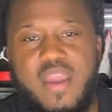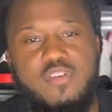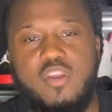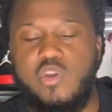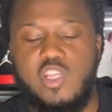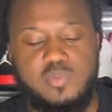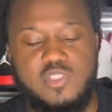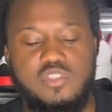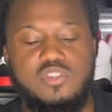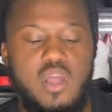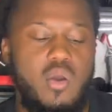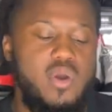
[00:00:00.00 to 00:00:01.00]
Every Christmas,
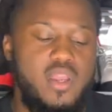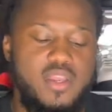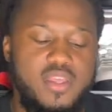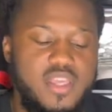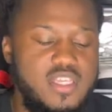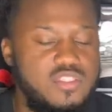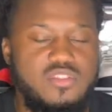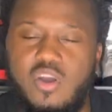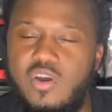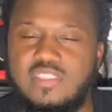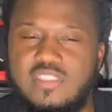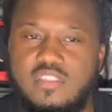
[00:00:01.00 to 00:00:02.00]
you know what it is. You
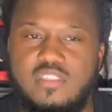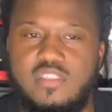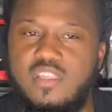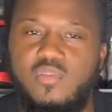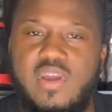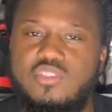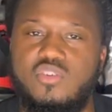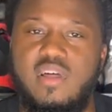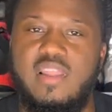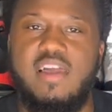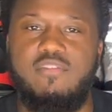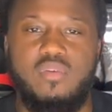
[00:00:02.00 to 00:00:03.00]
know it's the
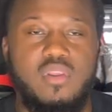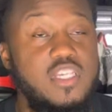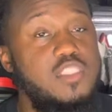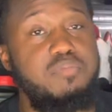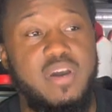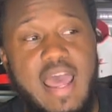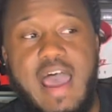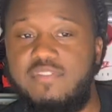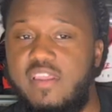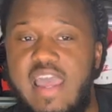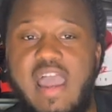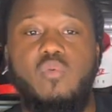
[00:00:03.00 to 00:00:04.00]
Retro 11 release. But
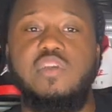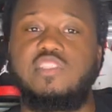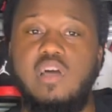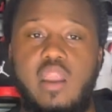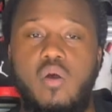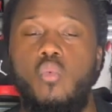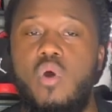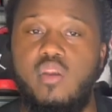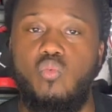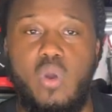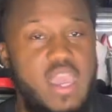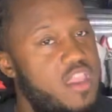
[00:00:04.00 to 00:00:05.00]
after that, we saw the
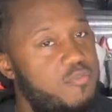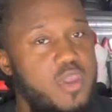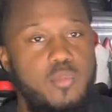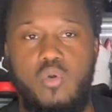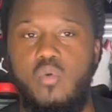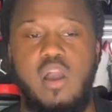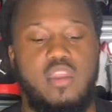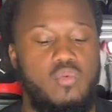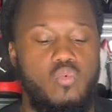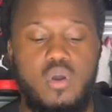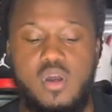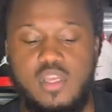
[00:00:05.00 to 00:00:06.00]
one wave. People
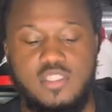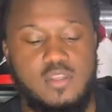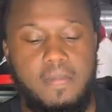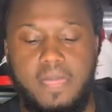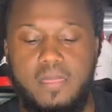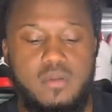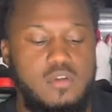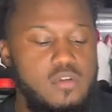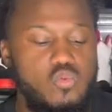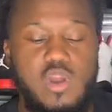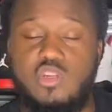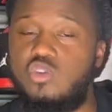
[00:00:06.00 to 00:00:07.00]
walking ones,
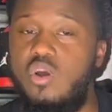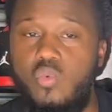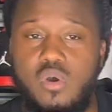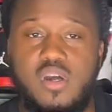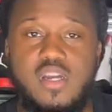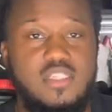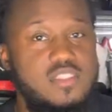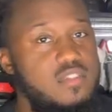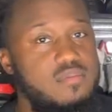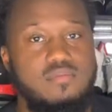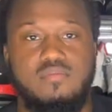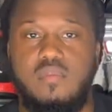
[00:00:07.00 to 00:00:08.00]
Retro ones,
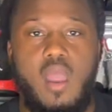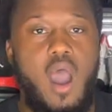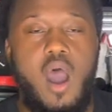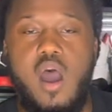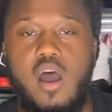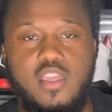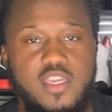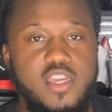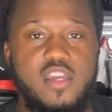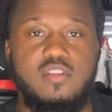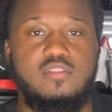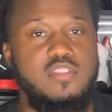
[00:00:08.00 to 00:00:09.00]
all
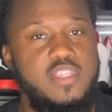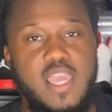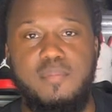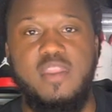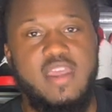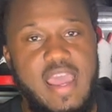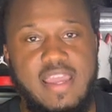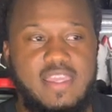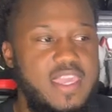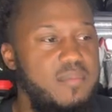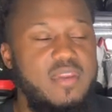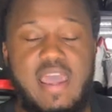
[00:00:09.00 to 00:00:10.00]
year. Give me
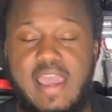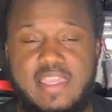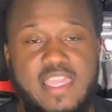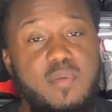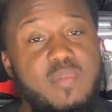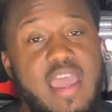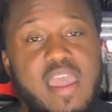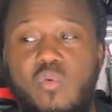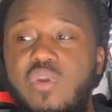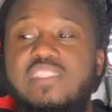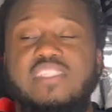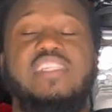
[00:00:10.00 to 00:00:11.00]
that, give me that, give me that.
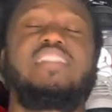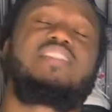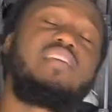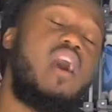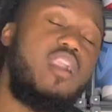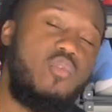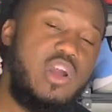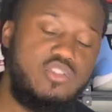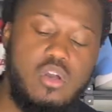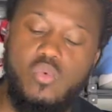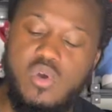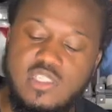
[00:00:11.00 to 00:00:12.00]
And we just saw the
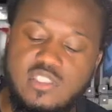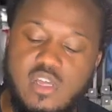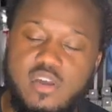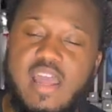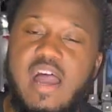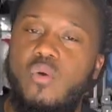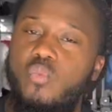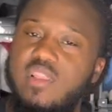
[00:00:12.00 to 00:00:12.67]
Retro 1 slow down.